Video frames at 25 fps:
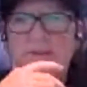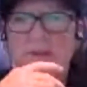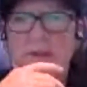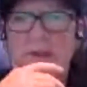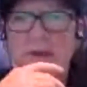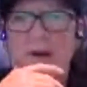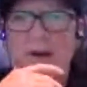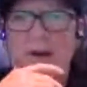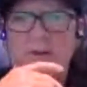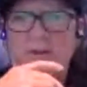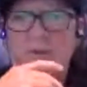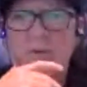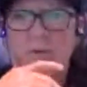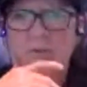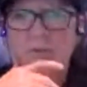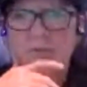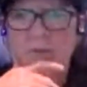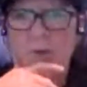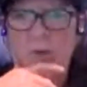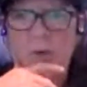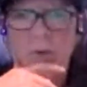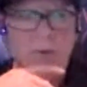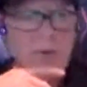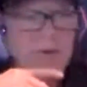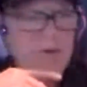that I
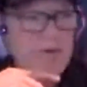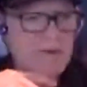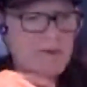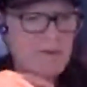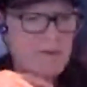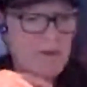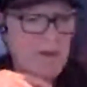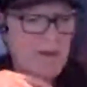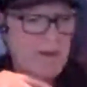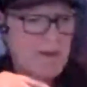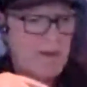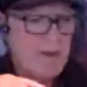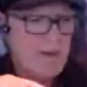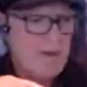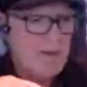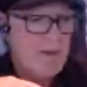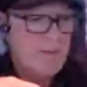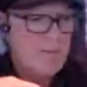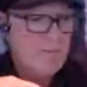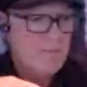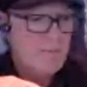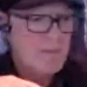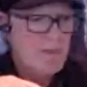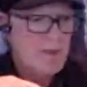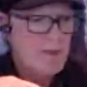took forward:
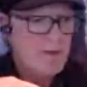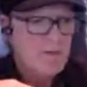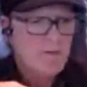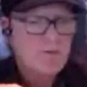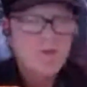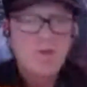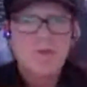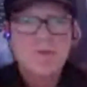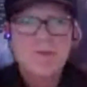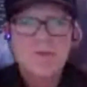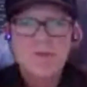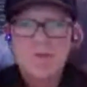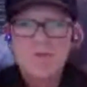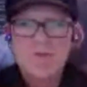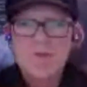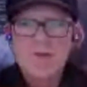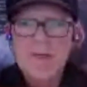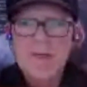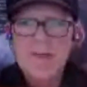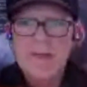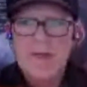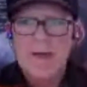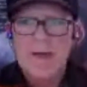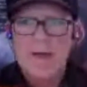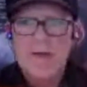trust your
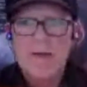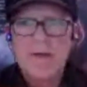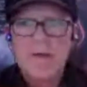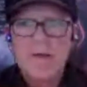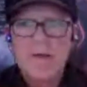reader.